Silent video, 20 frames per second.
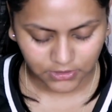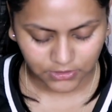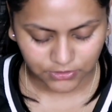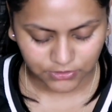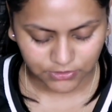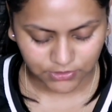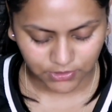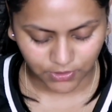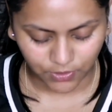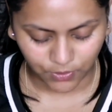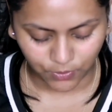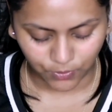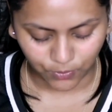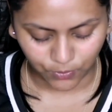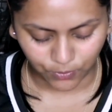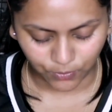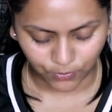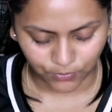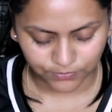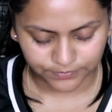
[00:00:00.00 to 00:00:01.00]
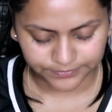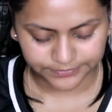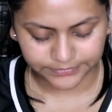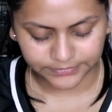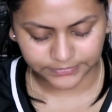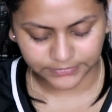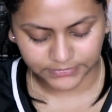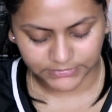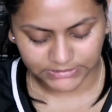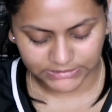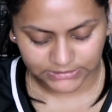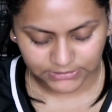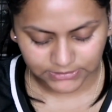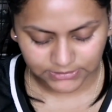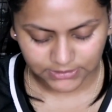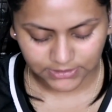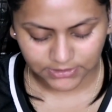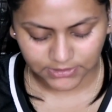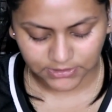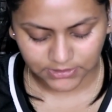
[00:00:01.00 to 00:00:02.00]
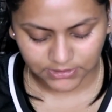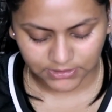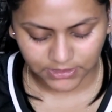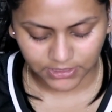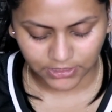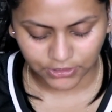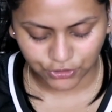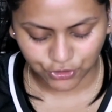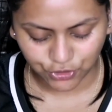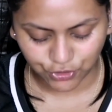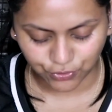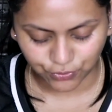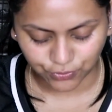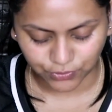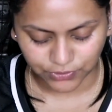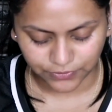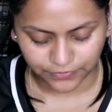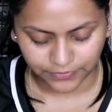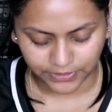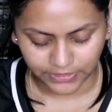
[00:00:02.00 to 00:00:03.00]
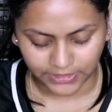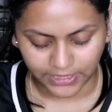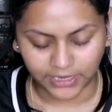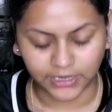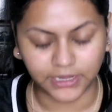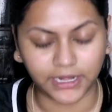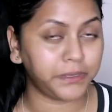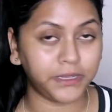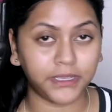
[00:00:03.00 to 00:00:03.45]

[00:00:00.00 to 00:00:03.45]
so stay tuned for that.